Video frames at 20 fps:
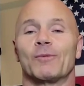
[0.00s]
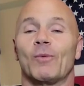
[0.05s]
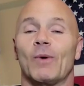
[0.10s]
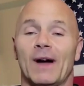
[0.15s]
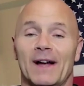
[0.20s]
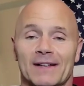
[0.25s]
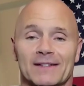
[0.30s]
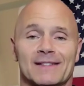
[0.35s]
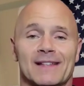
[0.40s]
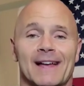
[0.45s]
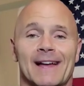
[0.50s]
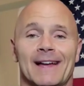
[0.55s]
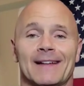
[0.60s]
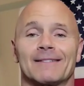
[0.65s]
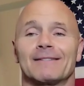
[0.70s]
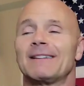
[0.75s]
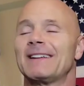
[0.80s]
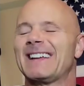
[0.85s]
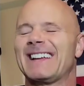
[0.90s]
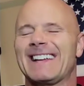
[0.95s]
Why is
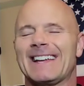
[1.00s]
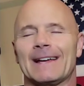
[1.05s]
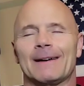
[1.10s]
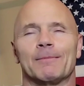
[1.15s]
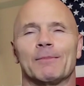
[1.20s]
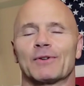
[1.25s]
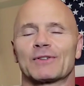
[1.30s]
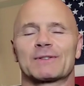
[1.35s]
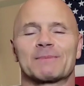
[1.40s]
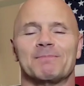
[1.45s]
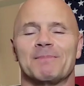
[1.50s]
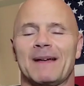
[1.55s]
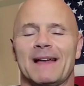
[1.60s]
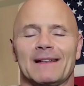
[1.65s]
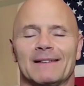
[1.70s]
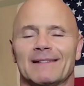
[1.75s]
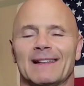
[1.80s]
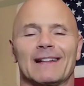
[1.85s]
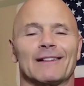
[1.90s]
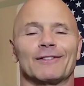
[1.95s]
that? Yeah, most
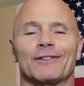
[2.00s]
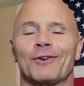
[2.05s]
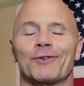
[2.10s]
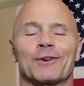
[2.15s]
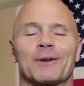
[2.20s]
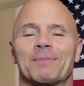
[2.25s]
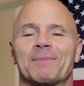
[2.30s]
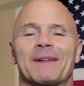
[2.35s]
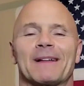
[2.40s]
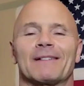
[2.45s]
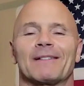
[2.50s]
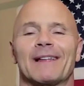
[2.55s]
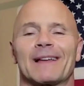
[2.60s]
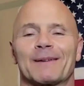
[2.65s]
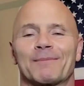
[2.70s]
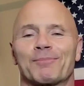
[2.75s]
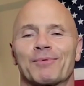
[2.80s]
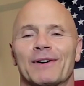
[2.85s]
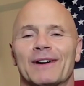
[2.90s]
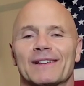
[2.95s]
men, they load up that
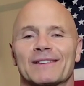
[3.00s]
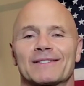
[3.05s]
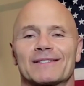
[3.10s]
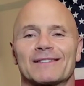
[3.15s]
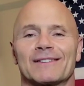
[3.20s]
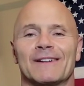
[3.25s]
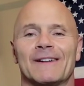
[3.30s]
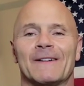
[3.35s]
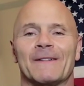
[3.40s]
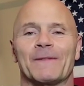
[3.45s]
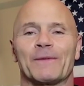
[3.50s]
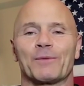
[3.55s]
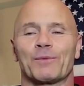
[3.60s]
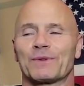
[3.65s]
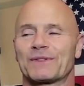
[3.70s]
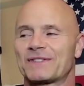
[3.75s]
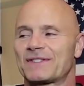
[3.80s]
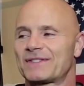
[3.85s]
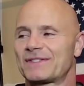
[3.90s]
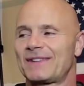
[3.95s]
leg press
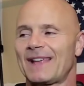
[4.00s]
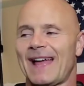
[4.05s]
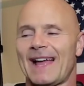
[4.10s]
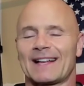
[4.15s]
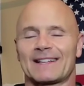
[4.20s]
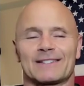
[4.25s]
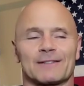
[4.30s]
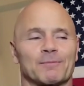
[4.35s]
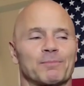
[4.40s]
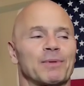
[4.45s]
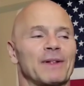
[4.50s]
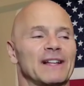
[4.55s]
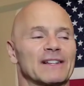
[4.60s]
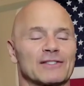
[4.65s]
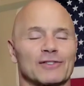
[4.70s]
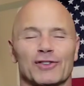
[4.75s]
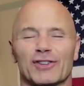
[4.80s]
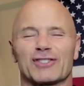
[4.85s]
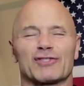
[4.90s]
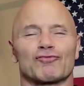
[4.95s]
with stacks of
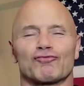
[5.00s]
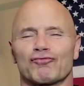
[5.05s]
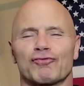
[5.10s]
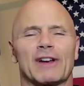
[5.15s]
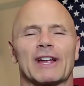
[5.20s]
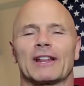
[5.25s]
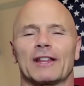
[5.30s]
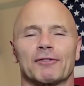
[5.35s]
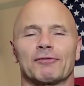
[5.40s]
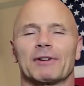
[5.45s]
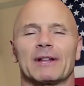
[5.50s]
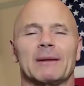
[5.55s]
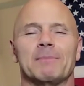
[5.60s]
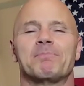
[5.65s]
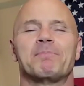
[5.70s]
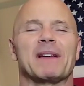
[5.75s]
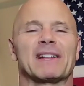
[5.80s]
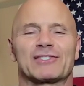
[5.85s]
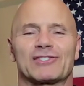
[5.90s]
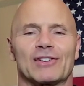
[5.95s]
plates. It looks really, really
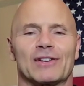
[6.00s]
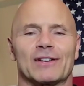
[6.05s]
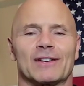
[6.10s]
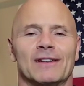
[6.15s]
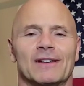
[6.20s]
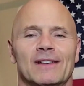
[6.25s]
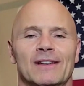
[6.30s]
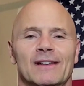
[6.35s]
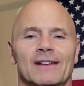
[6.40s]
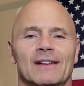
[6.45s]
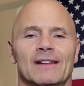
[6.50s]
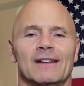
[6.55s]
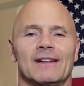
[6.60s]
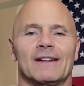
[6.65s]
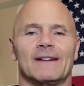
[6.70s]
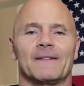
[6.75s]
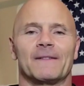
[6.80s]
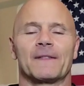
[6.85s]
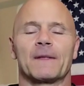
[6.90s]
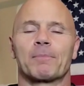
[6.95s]
bitchin'.
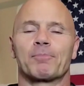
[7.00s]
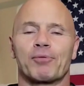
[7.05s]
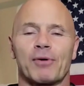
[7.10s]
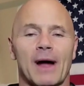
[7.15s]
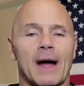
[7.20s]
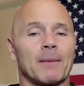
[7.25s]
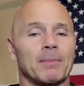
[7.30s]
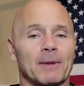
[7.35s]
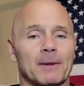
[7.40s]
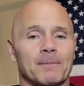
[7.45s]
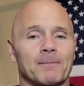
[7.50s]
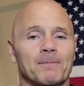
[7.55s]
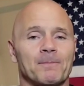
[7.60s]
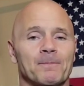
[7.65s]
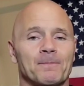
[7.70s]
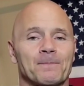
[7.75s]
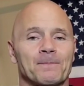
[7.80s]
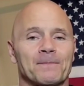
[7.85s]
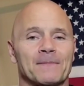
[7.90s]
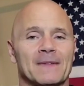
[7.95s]
The problem,
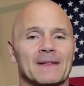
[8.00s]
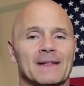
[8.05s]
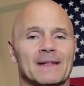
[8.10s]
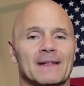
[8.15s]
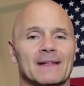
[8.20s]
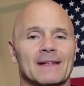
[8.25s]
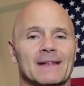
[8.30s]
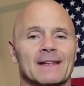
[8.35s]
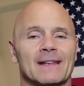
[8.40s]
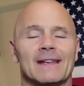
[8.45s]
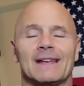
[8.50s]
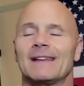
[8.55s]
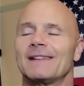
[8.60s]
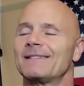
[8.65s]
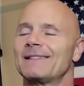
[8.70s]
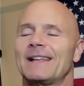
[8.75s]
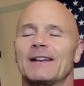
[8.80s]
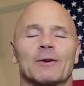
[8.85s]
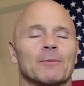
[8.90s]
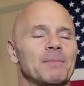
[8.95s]

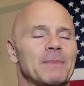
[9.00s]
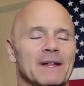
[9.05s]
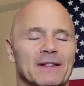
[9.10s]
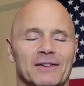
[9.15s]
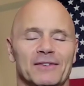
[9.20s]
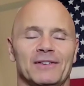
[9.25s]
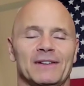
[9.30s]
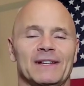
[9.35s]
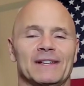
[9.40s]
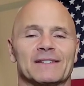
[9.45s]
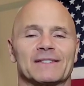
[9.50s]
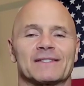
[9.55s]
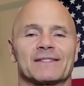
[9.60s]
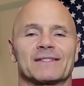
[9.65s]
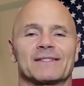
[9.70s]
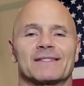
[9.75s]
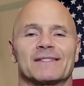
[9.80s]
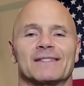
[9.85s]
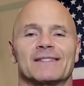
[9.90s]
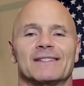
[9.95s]
they don't bend their
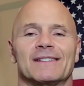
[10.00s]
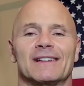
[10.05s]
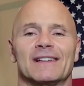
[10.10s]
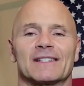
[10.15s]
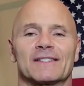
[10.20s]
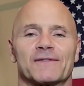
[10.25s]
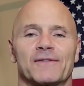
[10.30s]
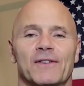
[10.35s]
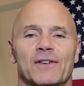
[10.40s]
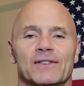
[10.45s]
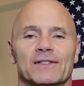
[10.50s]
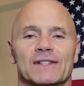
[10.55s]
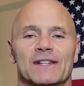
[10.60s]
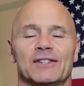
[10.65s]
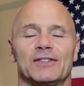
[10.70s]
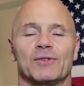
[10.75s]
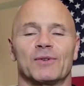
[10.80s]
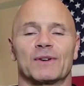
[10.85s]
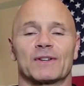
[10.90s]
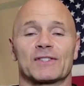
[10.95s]
knees as far as
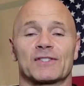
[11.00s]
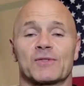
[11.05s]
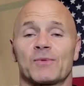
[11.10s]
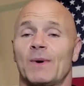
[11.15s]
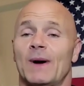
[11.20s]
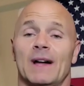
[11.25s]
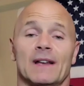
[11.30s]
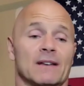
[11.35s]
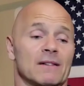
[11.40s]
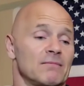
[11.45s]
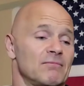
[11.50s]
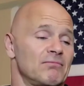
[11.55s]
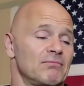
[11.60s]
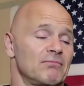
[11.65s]
they do in a squat.